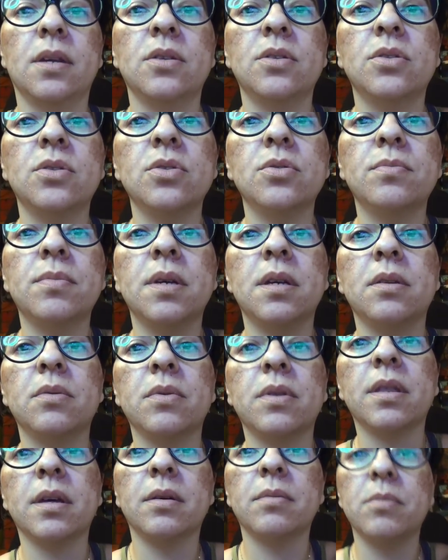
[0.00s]
zoom in
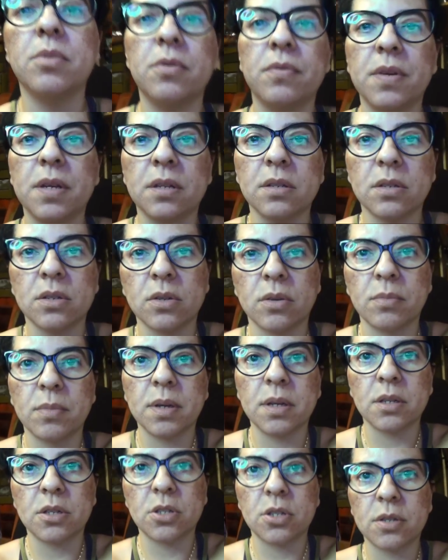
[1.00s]
without moving so
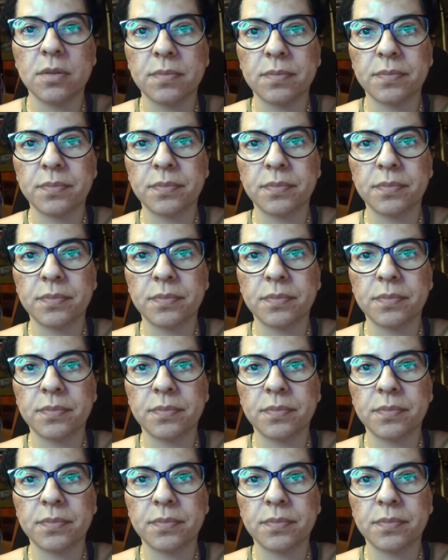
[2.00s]
much.